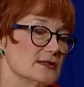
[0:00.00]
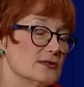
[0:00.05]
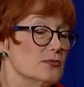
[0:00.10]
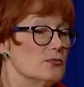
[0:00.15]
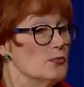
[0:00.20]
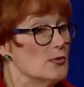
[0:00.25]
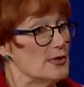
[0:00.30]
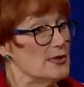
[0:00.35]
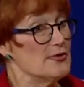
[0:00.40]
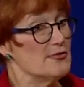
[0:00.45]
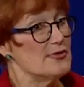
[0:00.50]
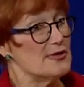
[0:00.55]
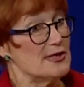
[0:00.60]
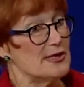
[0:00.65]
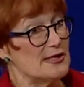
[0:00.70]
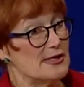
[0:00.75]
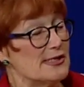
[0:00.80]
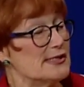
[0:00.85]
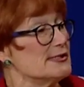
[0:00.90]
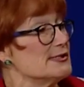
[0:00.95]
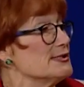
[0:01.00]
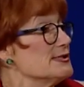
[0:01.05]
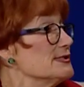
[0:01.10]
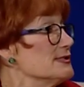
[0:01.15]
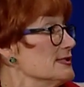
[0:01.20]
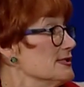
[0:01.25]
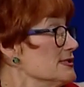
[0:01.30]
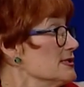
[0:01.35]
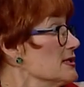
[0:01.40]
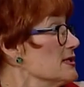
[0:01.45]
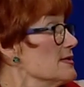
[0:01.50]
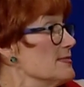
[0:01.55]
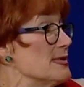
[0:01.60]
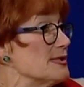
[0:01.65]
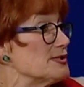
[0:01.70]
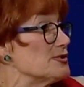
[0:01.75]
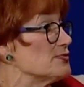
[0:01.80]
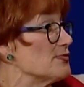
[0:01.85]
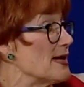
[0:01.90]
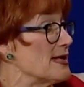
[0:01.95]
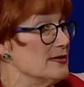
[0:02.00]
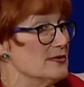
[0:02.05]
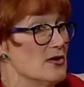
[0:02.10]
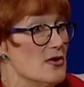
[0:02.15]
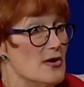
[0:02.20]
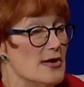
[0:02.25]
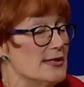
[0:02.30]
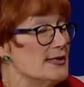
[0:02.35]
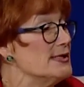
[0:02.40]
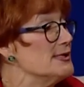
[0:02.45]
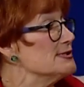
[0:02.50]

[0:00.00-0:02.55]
What do you think it is? Is it going to be a straight line?